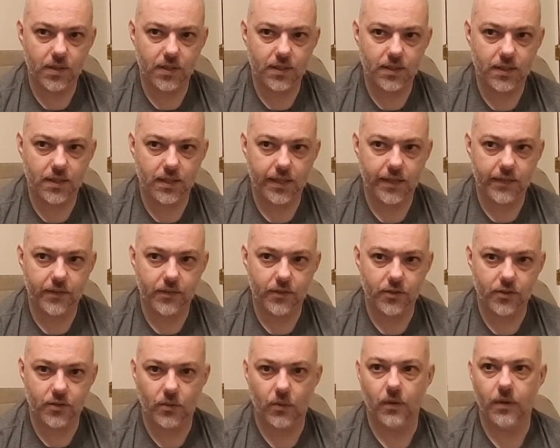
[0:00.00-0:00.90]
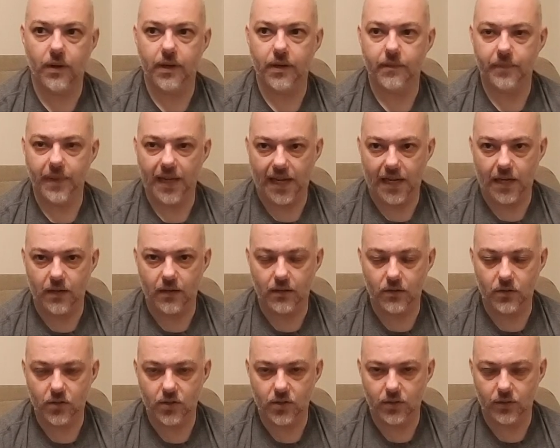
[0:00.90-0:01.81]
it's like the story
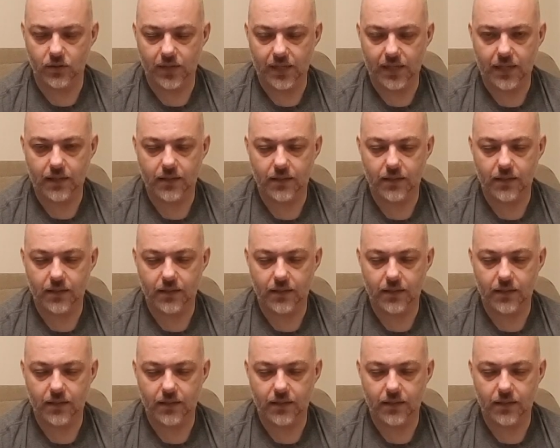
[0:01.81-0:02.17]
matters a lot,